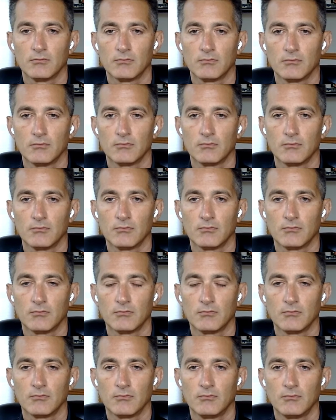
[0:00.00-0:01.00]

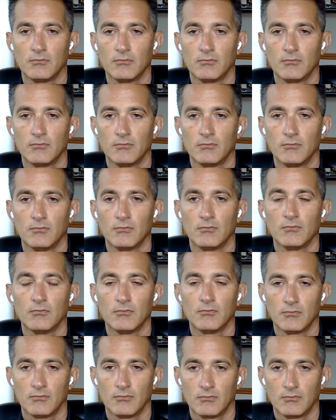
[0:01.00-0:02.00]

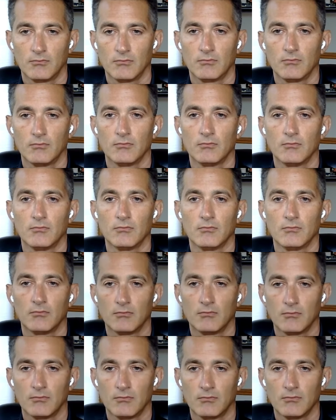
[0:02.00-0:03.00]

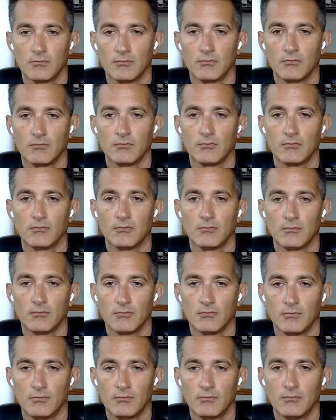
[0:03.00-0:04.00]

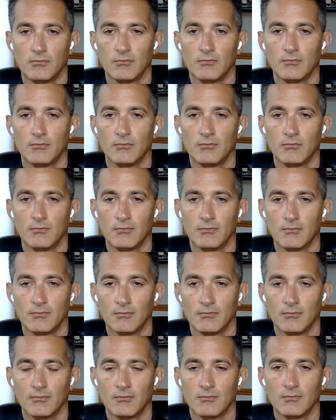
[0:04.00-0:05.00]

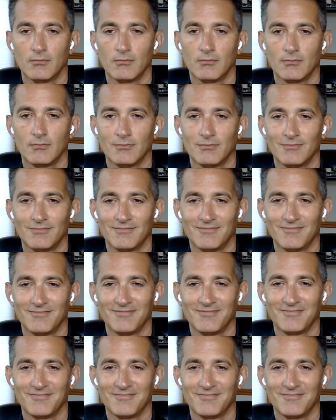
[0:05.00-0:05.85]
[no speech]